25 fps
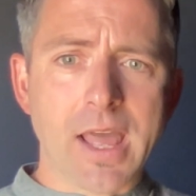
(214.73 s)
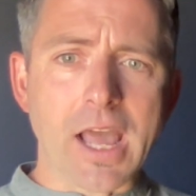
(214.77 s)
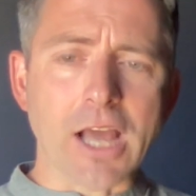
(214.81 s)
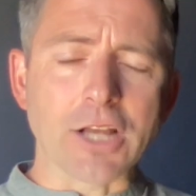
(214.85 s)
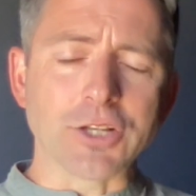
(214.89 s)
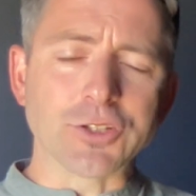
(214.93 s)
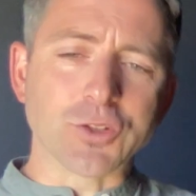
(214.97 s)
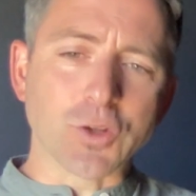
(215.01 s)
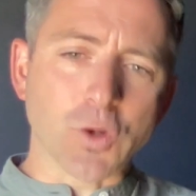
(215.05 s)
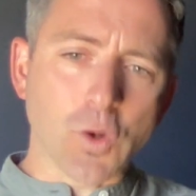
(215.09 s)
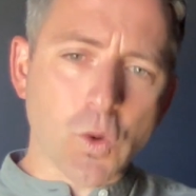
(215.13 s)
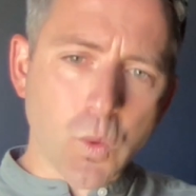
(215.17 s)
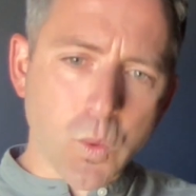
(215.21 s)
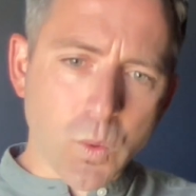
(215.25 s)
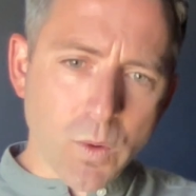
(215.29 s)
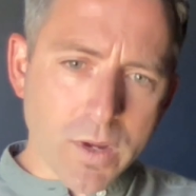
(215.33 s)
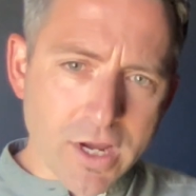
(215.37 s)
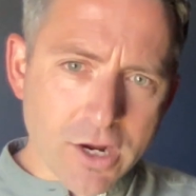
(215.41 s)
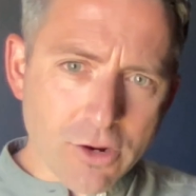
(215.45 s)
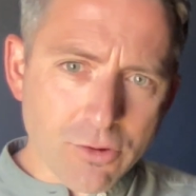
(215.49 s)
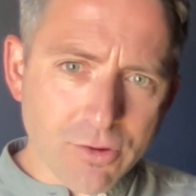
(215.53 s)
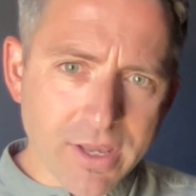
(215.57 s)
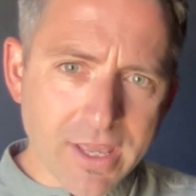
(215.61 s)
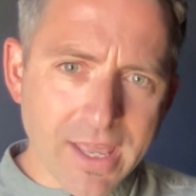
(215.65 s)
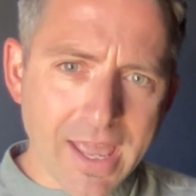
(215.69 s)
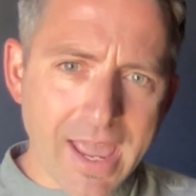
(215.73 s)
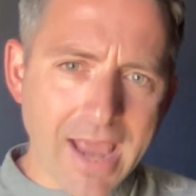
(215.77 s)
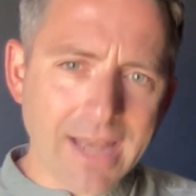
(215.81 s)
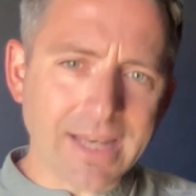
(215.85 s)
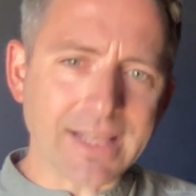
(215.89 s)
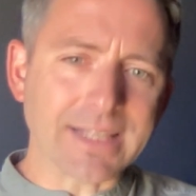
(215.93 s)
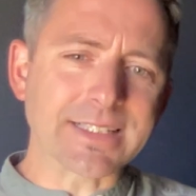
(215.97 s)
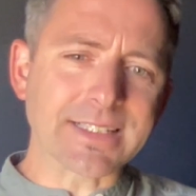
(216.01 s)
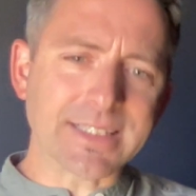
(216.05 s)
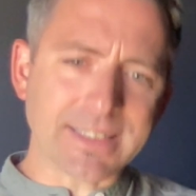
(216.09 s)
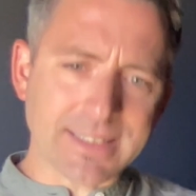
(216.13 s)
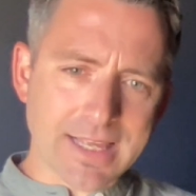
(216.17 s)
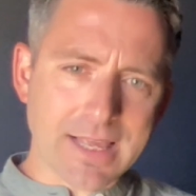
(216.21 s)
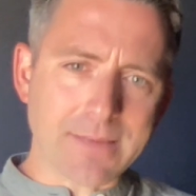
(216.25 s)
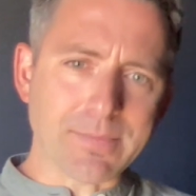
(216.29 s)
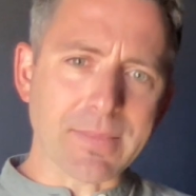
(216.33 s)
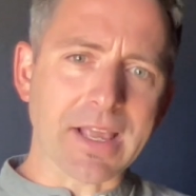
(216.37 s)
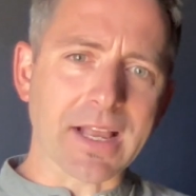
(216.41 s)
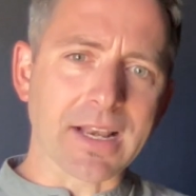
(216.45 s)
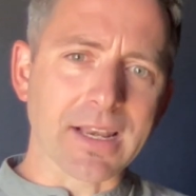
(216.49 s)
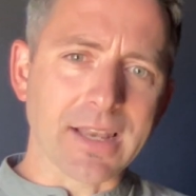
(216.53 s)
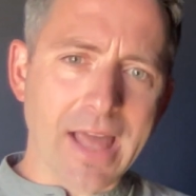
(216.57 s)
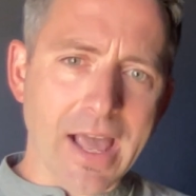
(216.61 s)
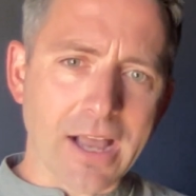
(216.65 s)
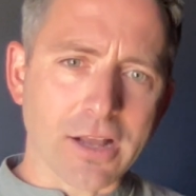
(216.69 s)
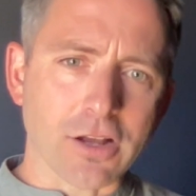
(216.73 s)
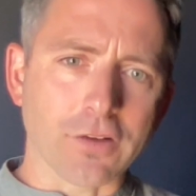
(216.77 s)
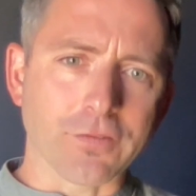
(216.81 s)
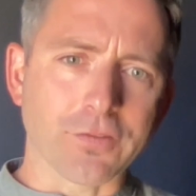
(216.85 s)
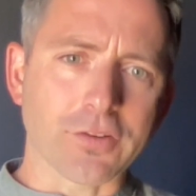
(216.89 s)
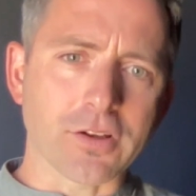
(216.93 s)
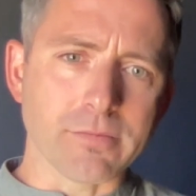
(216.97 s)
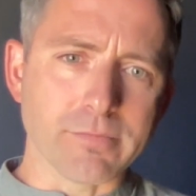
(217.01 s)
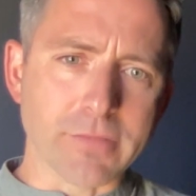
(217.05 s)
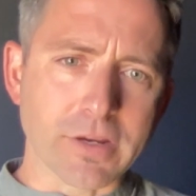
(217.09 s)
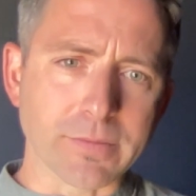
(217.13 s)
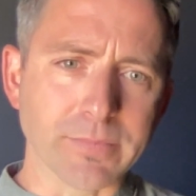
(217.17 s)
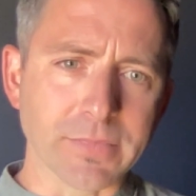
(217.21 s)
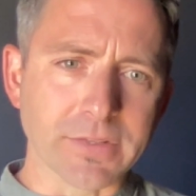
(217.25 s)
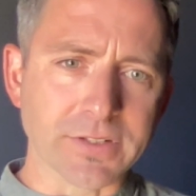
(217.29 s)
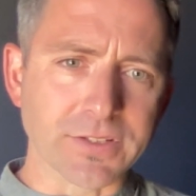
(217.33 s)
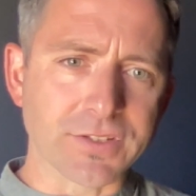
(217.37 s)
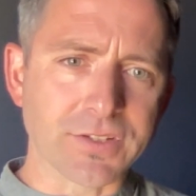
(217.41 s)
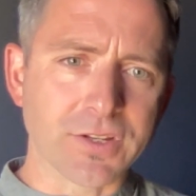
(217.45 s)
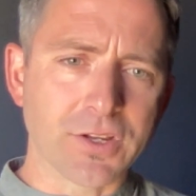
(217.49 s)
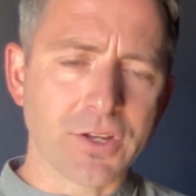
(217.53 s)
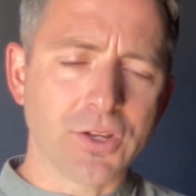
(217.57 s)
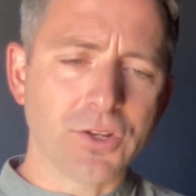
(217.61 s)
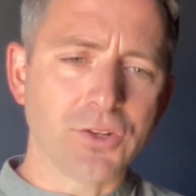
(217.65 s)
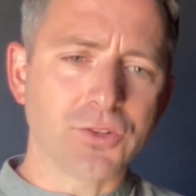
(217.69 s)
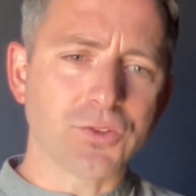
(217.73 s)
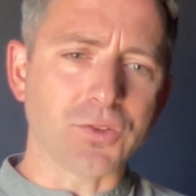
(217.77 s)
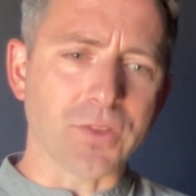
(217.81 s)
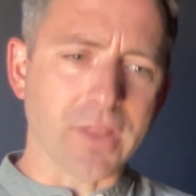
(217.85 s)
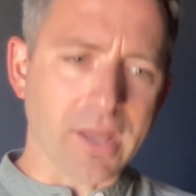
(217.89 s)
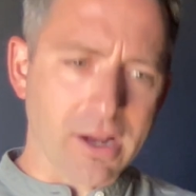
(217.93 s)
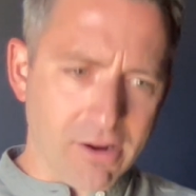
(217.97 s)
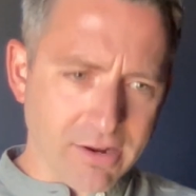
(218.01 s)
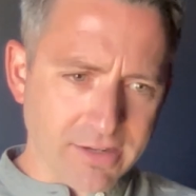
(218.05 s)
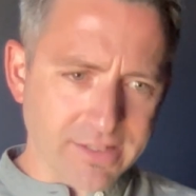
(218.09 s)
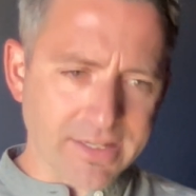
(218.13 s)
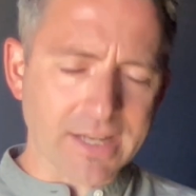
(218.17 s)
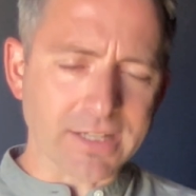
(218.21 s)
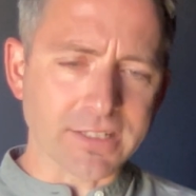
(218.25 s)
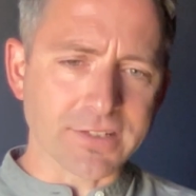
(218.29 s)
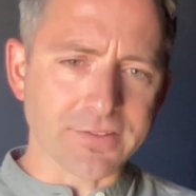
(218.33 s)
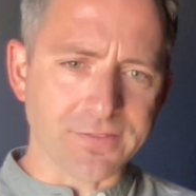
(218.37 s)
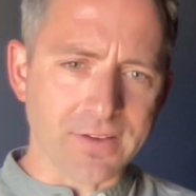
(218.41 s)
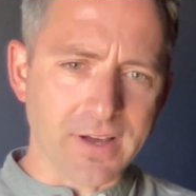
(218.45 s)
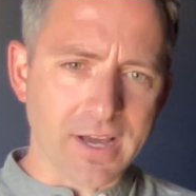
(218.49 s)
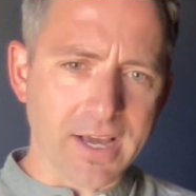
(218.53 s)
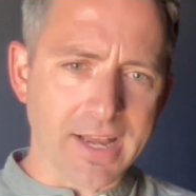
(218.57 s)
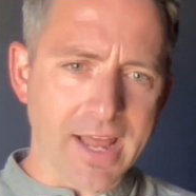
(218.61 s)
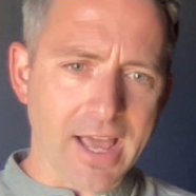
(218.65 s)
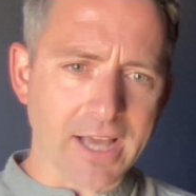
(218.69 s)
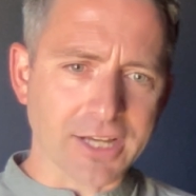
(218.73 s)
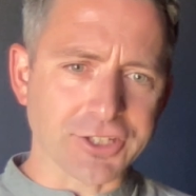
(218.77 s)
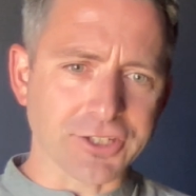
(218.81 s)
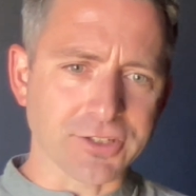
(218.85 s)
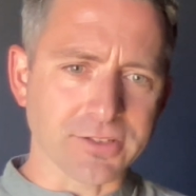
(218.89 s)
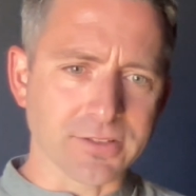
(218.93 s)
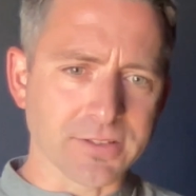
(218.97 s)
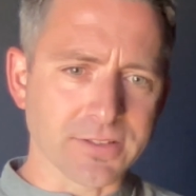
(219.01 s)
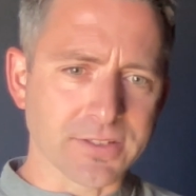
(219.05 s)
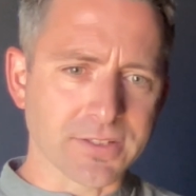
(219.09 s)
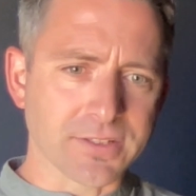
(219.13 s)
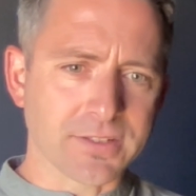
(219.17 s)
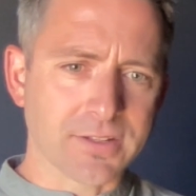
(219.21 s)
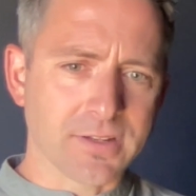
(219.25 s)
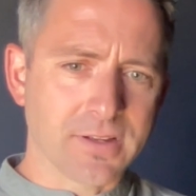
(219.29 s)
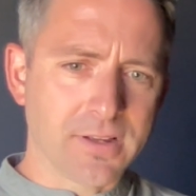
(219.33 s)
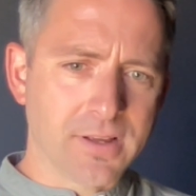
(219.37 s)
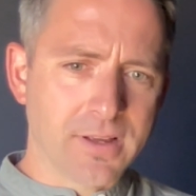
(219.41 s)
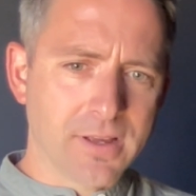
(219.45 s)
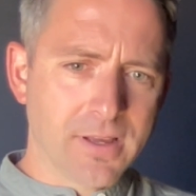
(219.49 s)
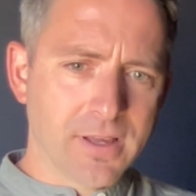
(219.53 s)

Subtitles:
and to query any seeming lack of commitment to their identified actions.